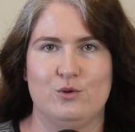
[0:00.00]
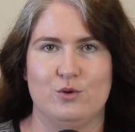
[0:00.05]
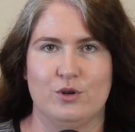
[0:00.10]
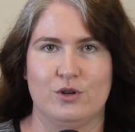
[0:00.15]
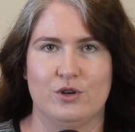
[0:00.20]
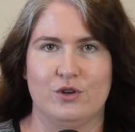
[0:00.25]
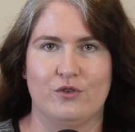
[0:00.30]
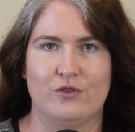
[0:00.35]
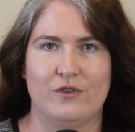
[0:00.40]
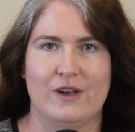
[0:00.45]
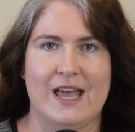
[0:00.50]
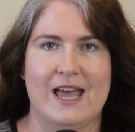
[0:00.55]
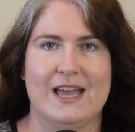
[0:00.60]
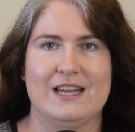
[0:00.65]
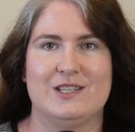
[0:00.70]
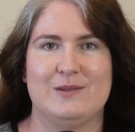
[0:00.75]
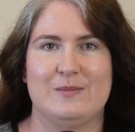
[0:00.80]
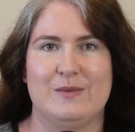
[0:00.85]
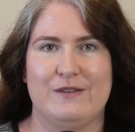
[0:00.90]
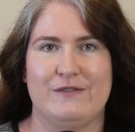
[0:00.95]
you could create
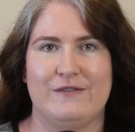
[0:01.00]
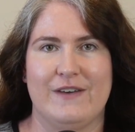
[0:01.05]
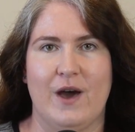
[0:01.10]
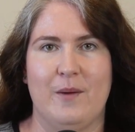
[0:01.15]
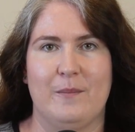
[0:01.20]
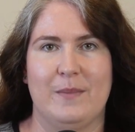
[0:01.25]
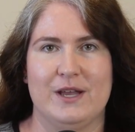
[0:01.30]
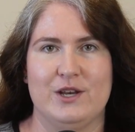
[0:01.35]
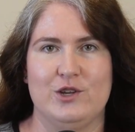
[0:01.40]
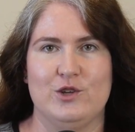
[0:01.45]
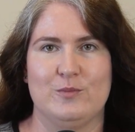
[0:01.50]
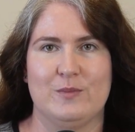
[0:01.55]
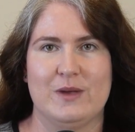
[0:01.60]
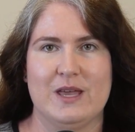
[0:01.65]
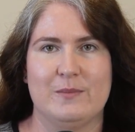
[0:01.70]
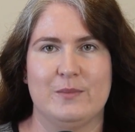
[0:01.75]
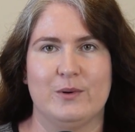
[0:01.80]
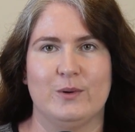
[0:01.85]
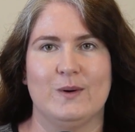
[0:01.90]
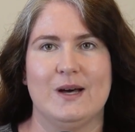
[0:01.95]
to be found by new
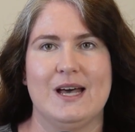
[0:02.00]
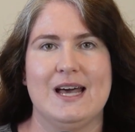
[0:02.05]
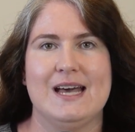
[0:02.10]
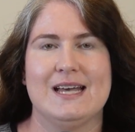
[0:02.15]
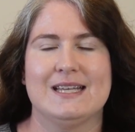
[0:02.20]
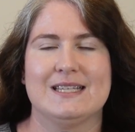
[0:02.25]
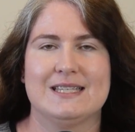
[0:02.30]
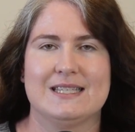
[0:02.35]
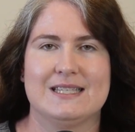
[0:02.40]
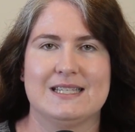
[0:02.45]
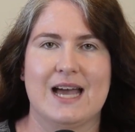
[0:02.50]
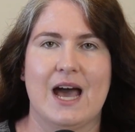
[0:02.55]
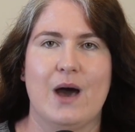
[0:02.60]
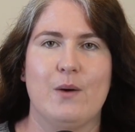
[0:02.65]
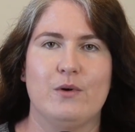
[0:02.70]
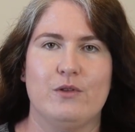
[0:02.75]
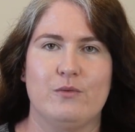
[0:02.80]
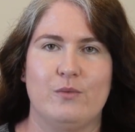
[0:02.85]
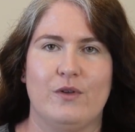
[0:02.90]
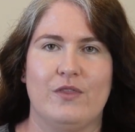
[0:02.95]
people, start
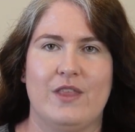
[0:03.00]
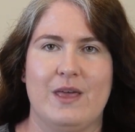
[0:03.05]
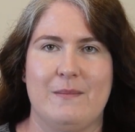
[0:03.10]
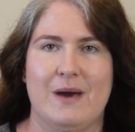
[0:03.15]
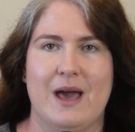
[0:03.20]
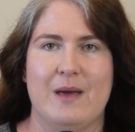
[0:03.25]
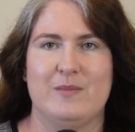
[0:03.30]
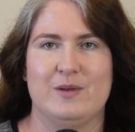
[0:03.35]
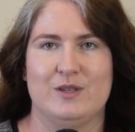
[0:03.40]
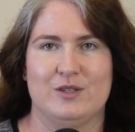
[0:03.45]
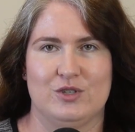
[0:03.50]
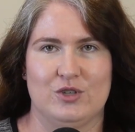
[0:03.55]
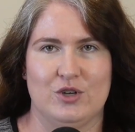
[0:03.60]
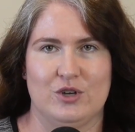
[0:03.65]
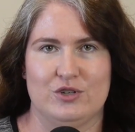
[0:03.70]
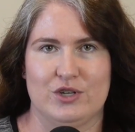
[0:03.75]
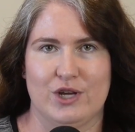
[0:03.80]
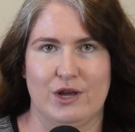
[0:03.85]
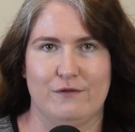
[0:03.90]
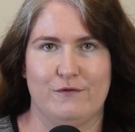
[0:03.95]
with what they might be
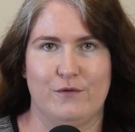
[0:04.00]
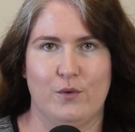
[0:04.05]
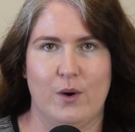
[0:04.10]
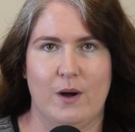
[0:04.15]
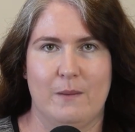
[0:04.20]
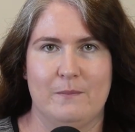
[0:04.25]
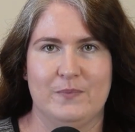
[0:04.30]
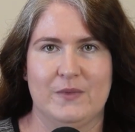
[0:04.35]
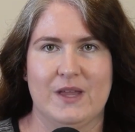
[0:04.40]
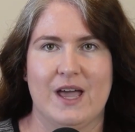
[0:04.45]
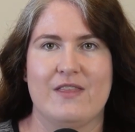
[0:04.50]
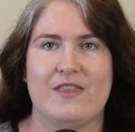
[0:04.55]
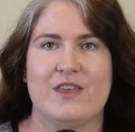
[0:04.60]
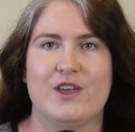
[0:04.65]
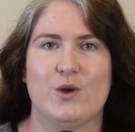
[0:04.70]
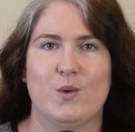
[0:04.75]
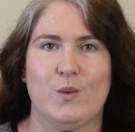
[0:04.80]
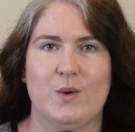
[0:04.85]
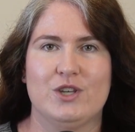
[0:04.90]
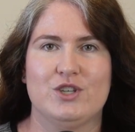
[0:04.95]
searching for. Are there
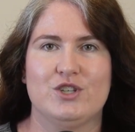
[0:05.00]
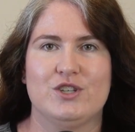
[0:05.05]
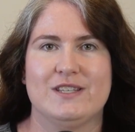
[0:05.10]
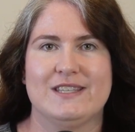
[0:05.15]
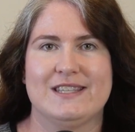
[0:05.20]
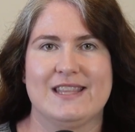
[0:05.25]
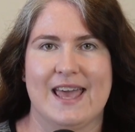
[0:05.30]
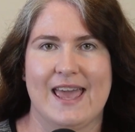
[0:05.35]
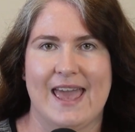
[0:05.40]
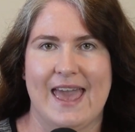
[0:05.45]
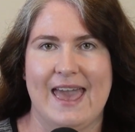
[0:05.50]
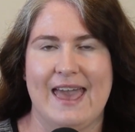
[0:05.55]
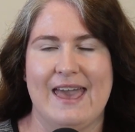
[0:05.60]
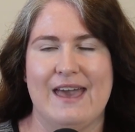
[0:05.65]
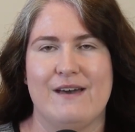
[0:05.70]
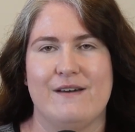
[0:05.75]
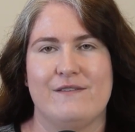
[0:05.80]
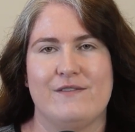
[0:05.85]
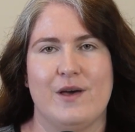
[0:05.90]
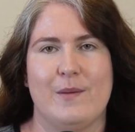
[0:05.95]
questions they
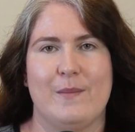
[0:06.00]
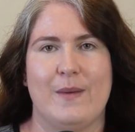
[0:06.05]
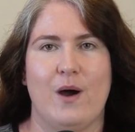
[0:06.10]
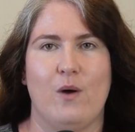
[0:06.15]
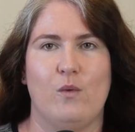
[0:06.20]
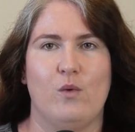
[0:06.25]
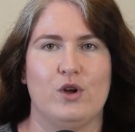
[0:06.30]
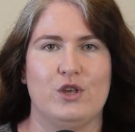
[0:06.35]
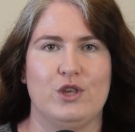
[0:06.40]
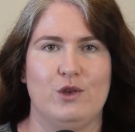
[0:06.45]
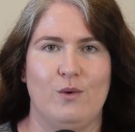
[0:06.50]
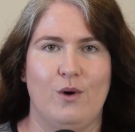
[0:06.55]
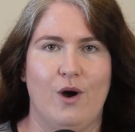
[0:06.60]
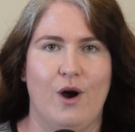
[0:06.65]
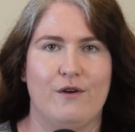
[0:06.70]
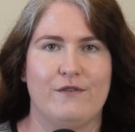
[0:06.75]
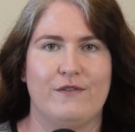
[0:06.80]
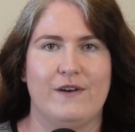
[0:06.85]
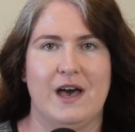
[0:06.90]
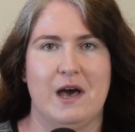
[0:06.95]
have about what you
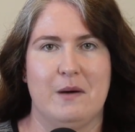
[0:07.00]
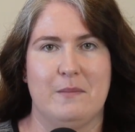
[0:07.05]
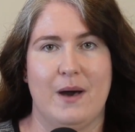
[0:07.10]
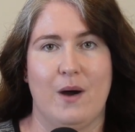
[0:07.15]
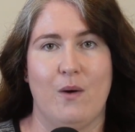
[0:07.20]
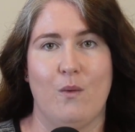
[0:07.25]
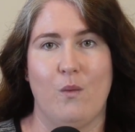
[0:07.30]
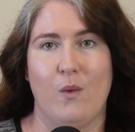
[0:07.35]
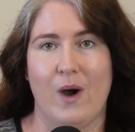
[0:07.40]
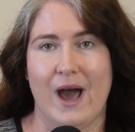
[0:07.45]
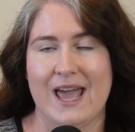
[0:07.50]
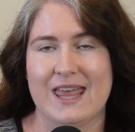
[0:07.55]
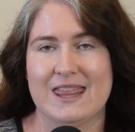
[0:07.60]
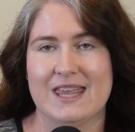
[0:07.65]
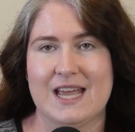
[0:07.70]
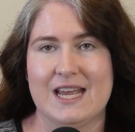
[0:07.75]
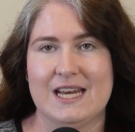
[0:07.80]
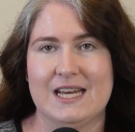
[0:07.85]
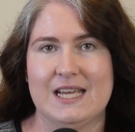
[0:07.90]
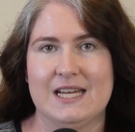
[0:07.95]
offer, about why
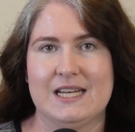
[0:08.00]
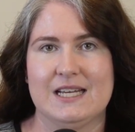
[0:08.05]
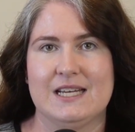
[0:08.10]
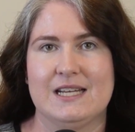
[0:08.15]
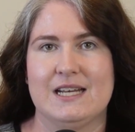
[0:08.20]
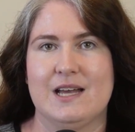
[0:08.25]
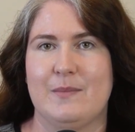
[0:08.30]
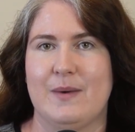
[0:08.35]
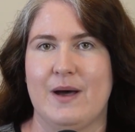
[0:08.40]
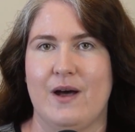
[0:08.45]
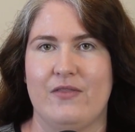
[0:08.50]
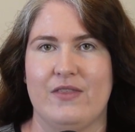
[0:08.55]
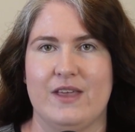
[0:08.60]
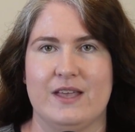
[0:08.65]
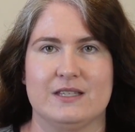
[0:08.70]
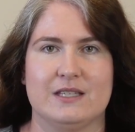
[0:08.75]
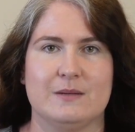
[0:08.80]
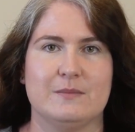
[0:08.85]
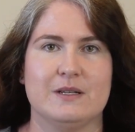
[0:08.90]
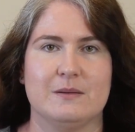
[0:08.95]
they need it, about their
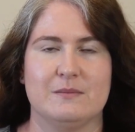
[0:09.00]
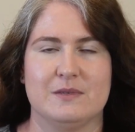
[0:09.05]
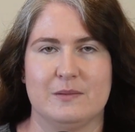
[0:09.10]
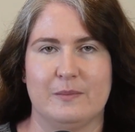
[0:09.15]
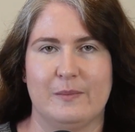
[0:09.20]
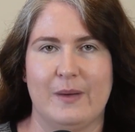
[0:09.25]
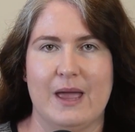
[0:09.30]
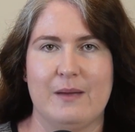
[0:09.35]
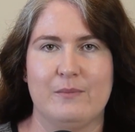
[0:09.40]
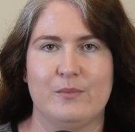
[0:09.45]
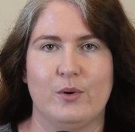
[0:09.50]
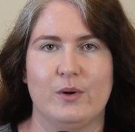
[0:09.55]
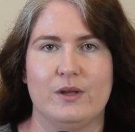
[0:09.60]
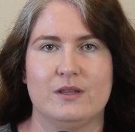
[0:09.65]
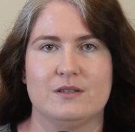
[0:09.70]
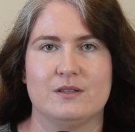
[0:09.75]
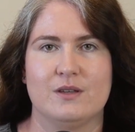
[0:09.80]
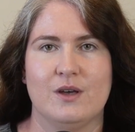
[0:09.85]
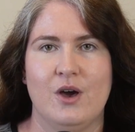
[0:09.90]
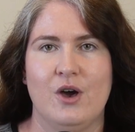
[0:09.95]
symptoms and pain
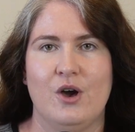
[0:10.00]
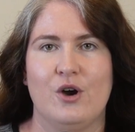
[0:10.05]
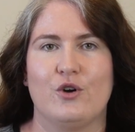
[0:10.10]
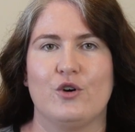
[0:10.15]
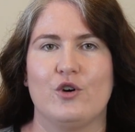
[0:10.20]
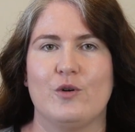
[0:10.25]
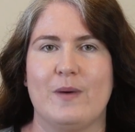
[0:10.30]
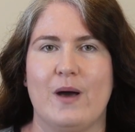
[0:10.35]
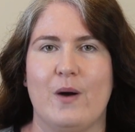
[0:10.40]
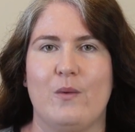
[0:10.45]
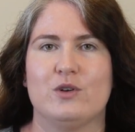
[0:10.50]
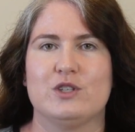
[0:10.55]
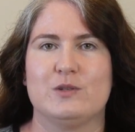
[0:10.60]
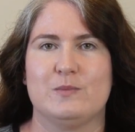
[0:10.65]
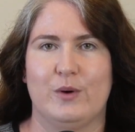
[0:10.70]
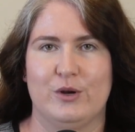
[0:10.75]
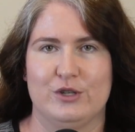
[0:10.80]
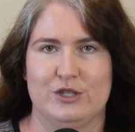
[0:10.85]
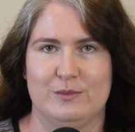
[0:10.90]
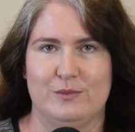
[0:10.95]
points, or about what's
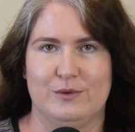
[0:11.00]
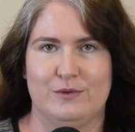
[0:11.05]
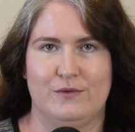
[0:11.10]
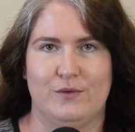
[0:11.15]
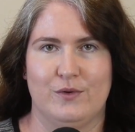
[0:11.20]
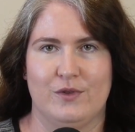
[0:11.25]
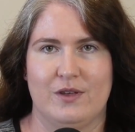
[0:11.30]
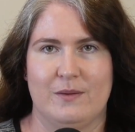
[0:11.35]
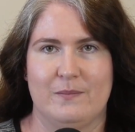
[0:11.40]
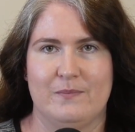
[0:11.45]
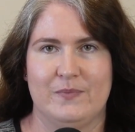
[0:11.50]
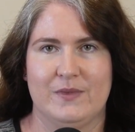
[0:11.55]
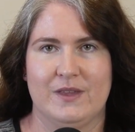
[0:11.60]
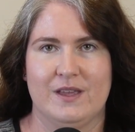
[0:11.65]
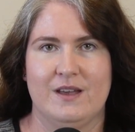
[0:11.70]
possible for them?